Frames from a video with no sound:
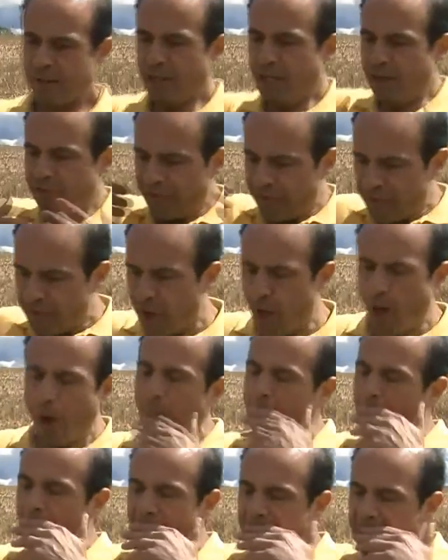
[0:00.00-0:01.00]
If
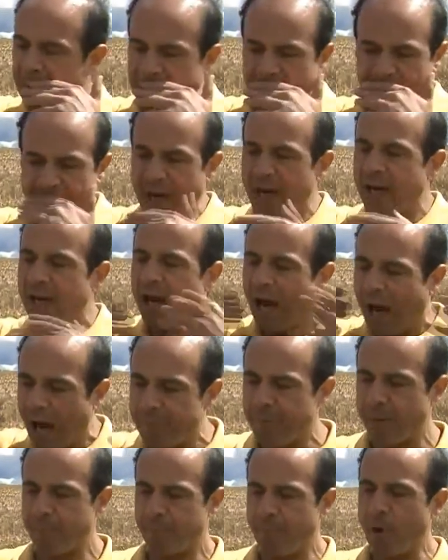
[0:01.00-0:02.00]
the entire
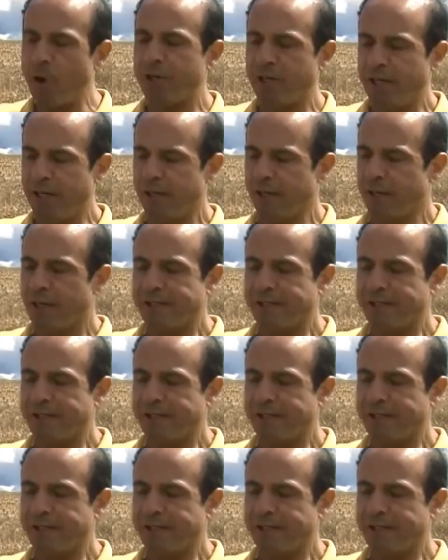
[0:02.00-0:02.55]
upper body